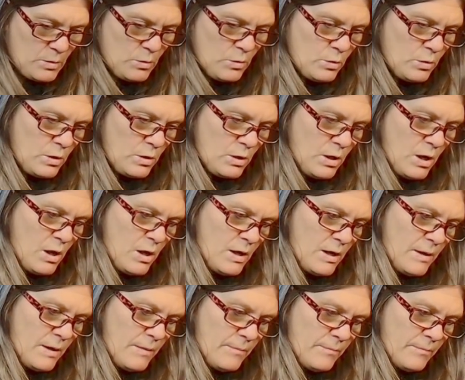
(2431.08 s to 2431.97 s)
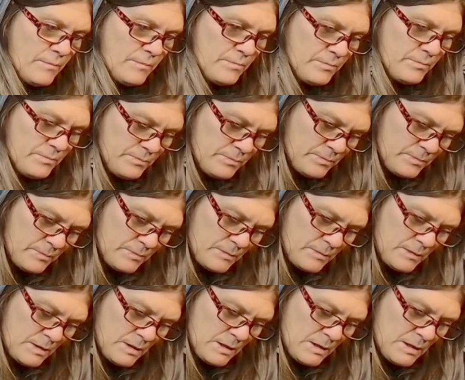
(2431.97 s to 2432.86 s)
all along.
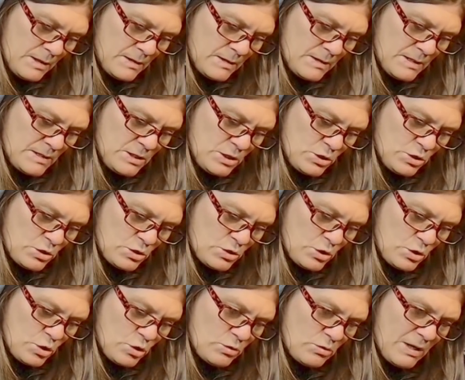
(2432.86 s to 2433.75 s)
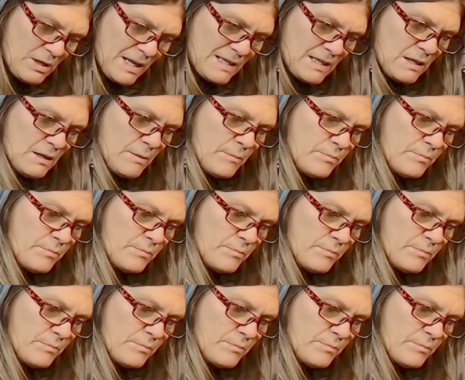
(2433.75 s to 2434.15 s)
This is just like